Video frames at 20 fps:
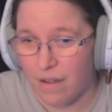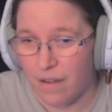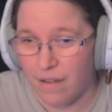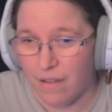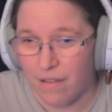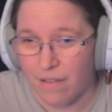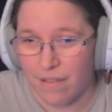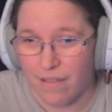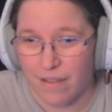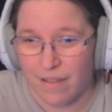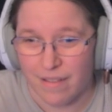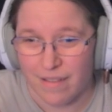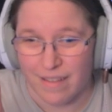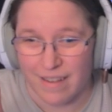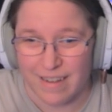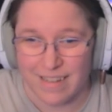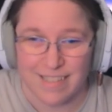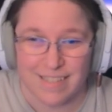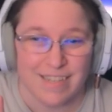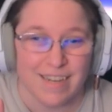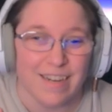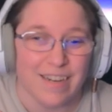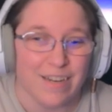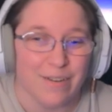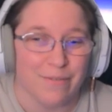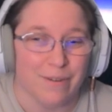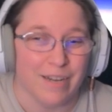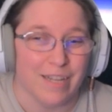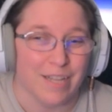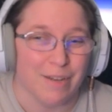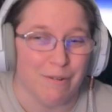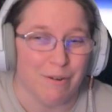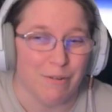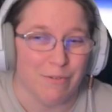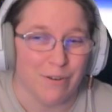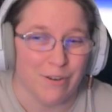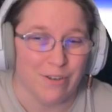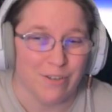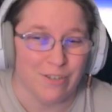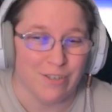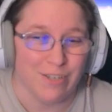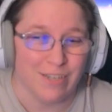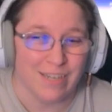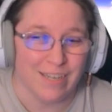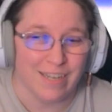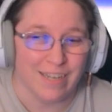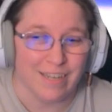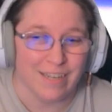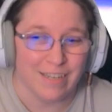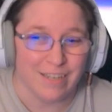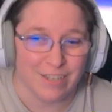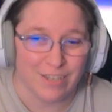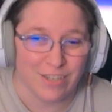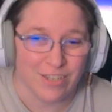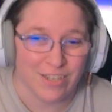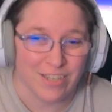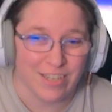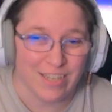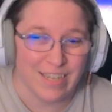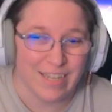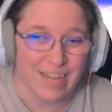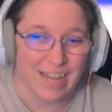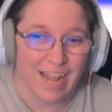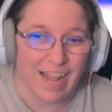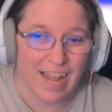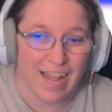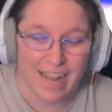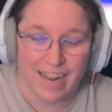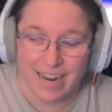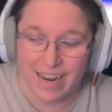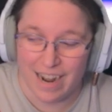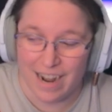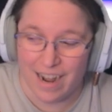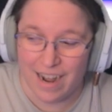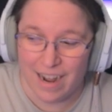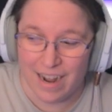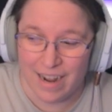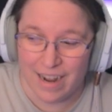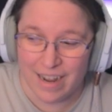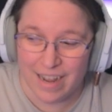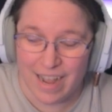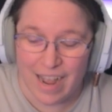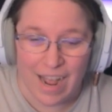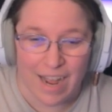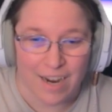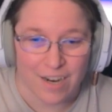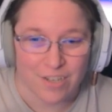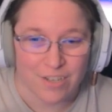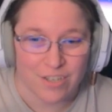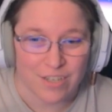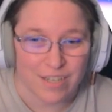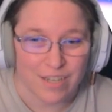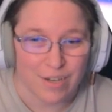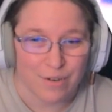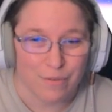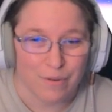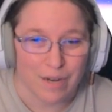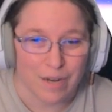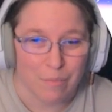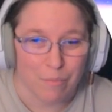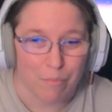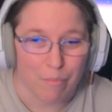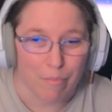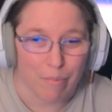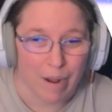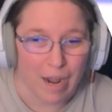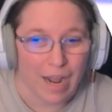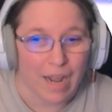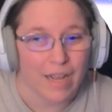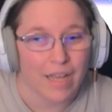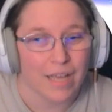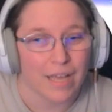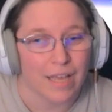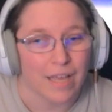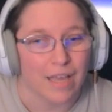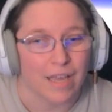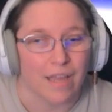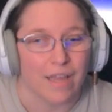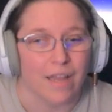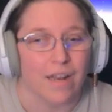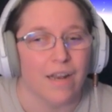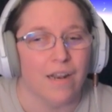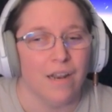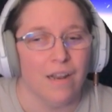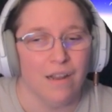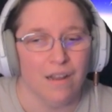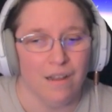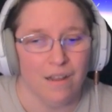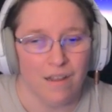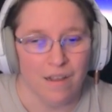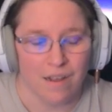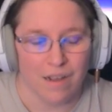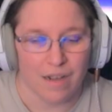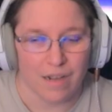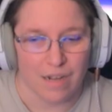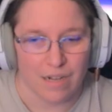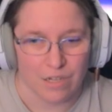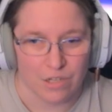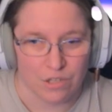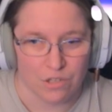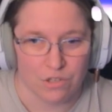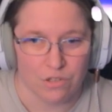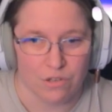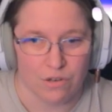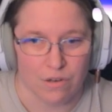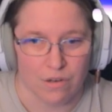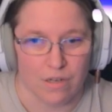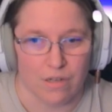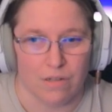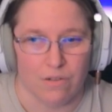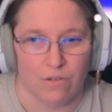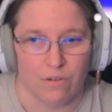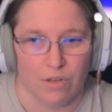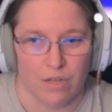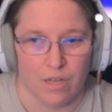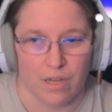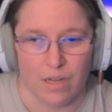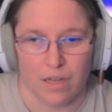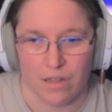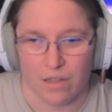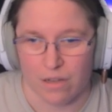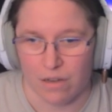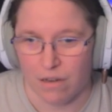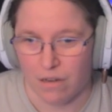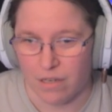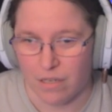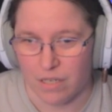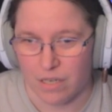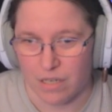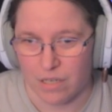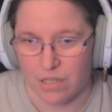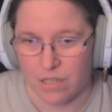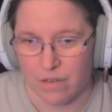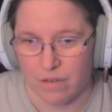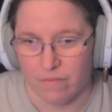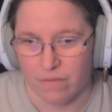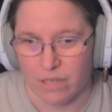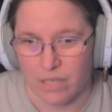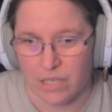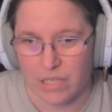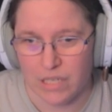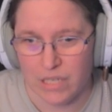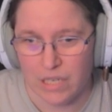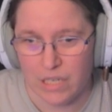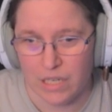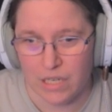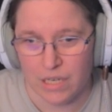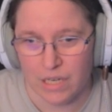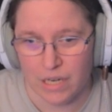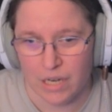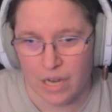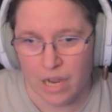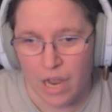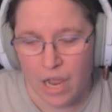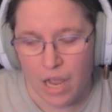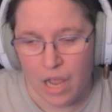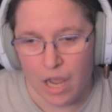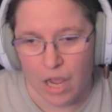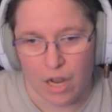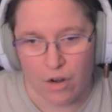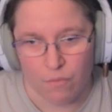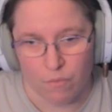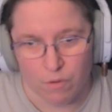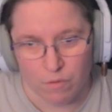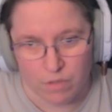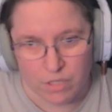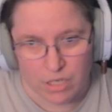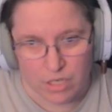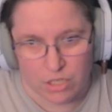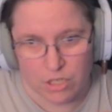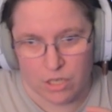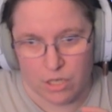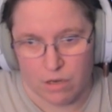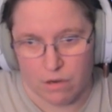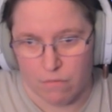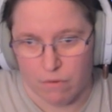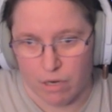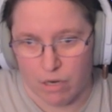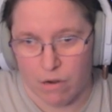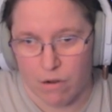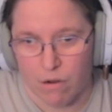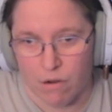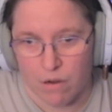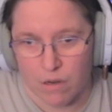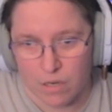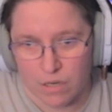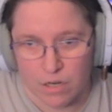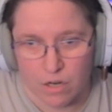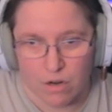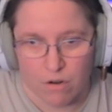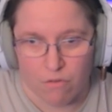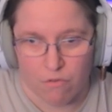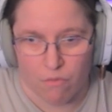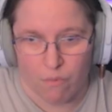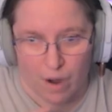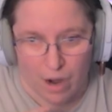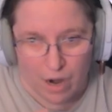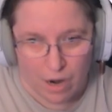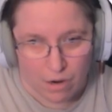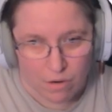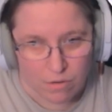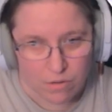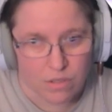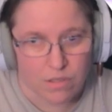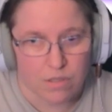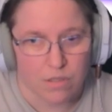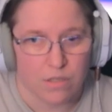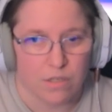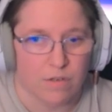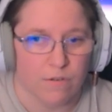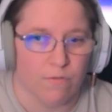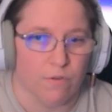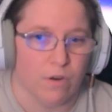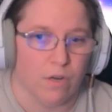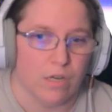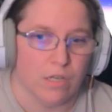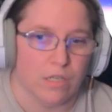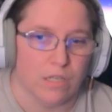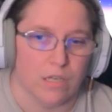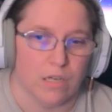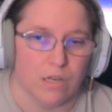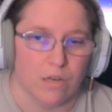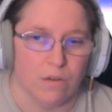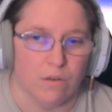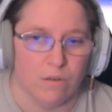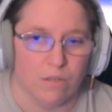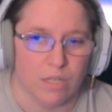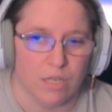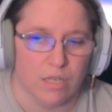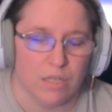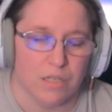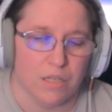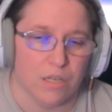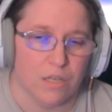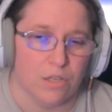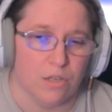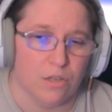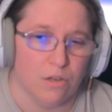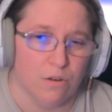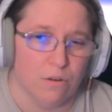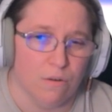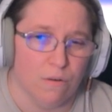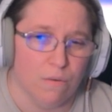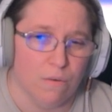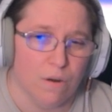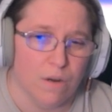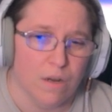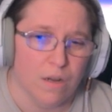that that's kind of how they were functioning initially, and I actually went back in and started looking at the context of the scene and what was actually going on around the different signals and said, you know,